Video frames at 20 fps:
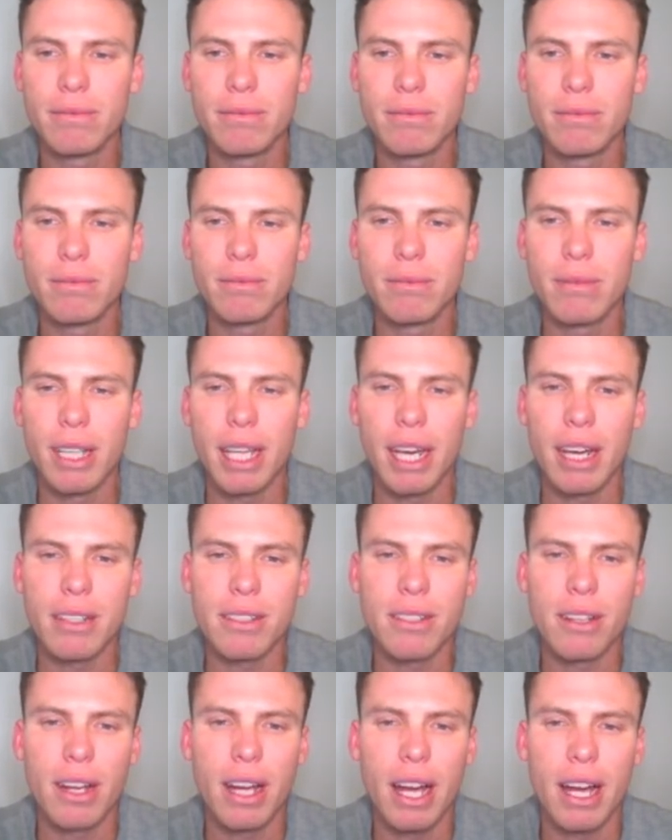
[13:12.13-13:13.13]
yeah,
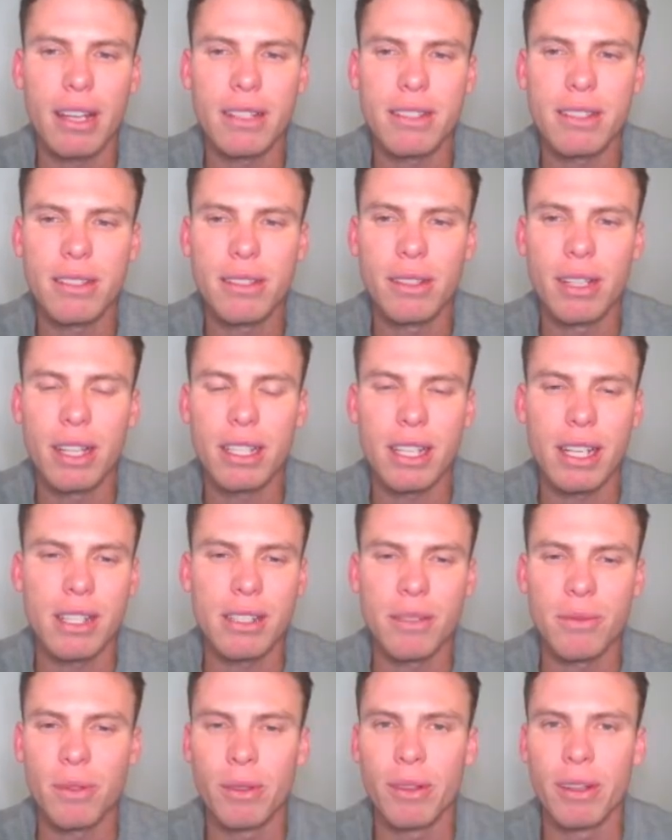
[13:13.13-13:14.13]
so Haas, I
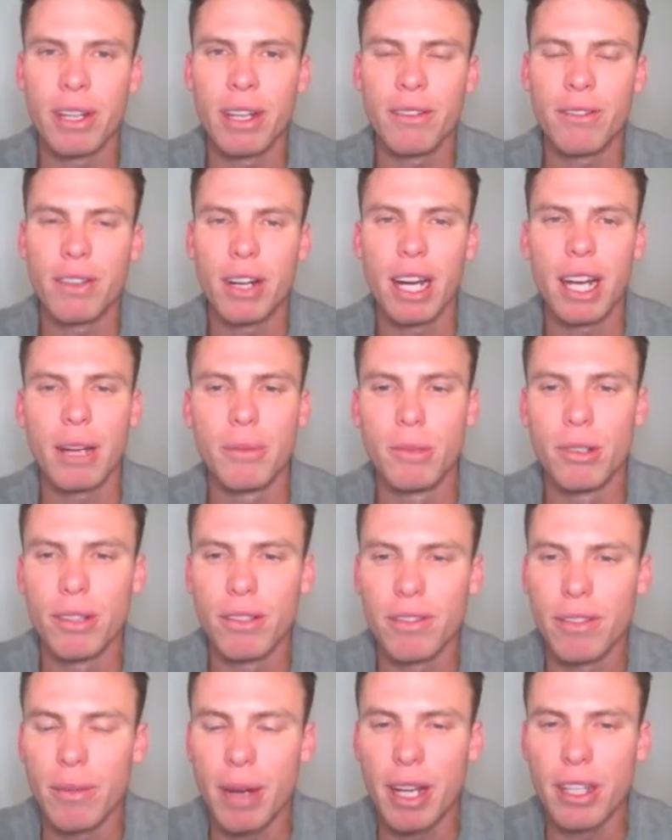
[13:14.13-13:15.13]
guess we need to find out more
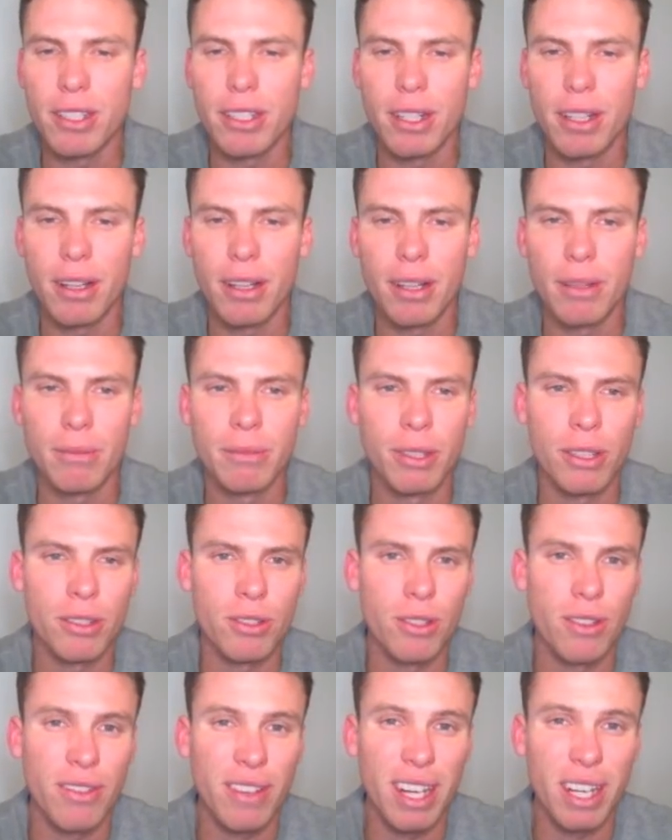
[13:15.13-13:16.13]
information. I, am not
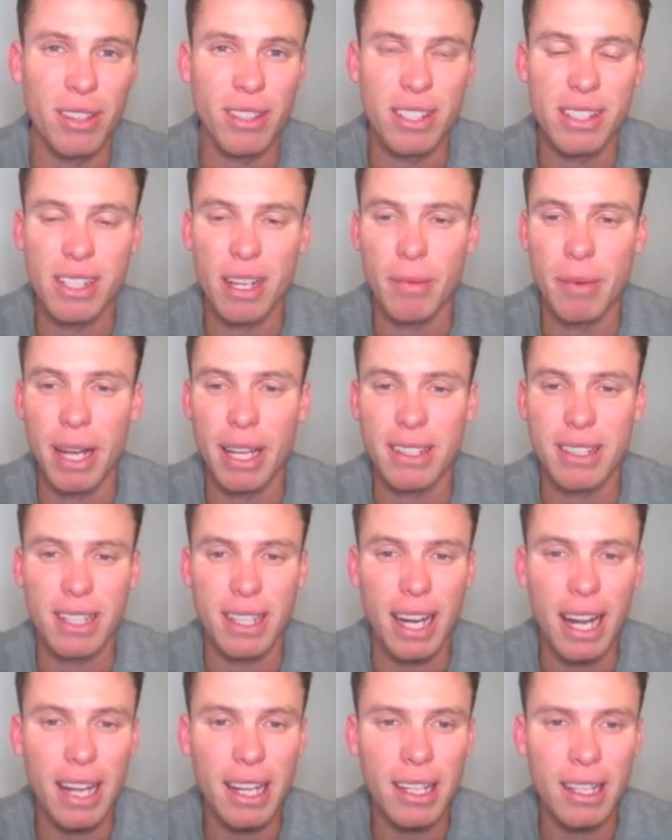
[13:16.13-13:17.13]
sure if anything's come out
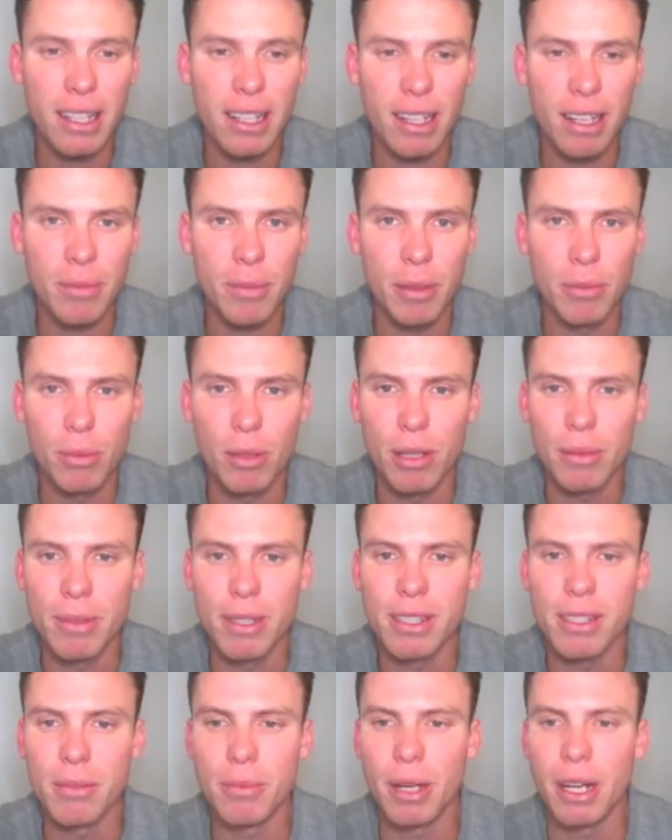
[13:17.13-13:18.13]
today. I've been pretty
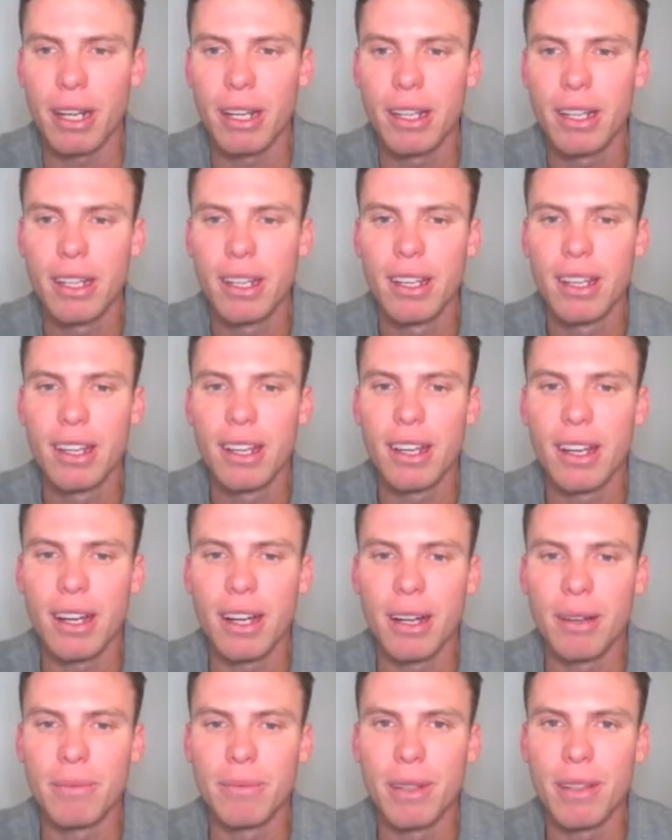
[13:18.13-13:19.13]
busy, but
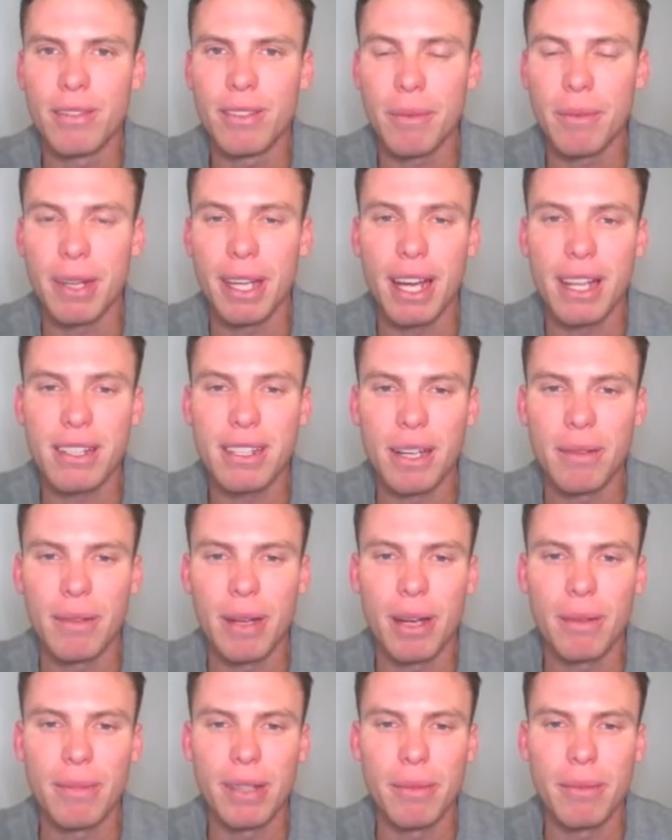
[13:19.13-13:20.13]
um, if something has come
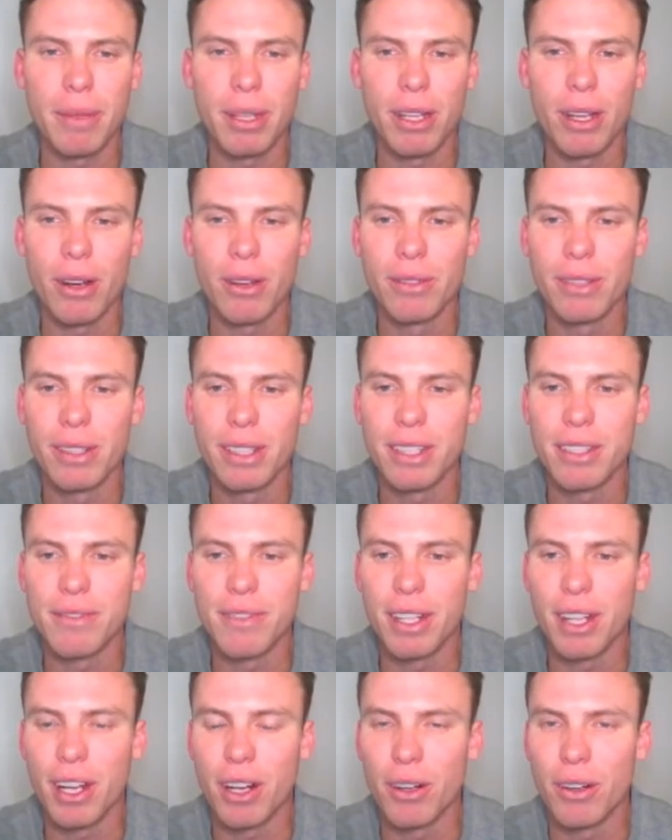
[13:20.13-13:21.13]
out, let me know in this
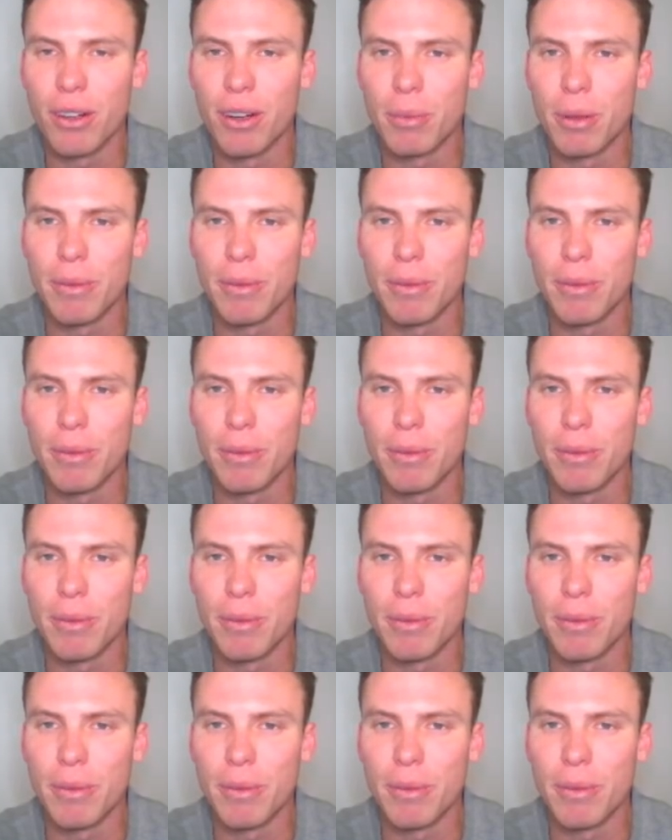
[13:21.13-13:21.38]
video, I'll probably